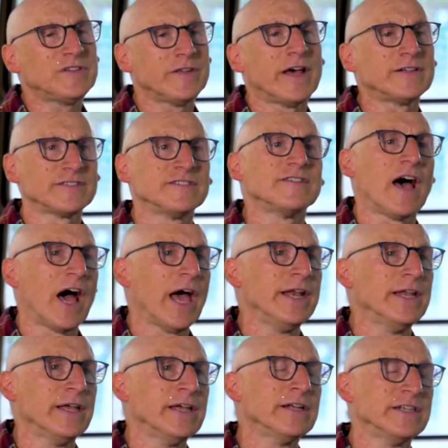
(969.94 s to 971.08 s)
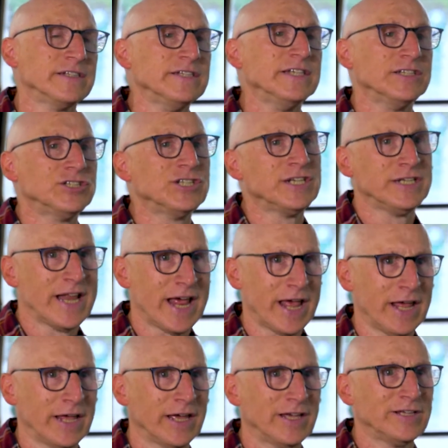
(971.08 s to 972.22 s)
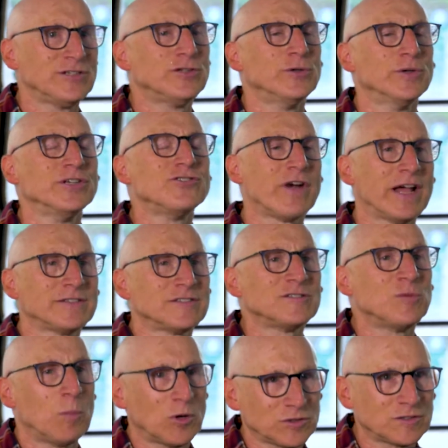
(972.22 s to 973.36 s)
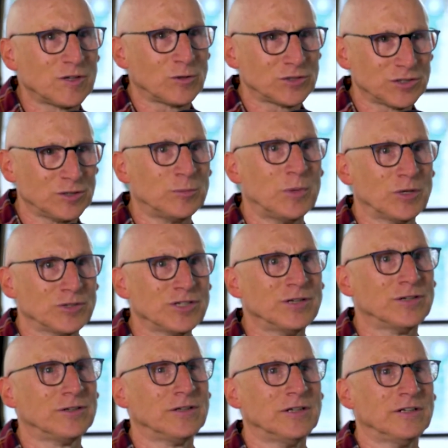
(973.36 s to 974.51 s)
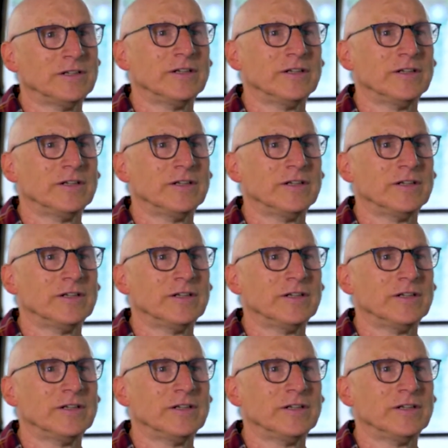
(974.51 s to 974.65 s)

set aside in a teaching day to address most social emotional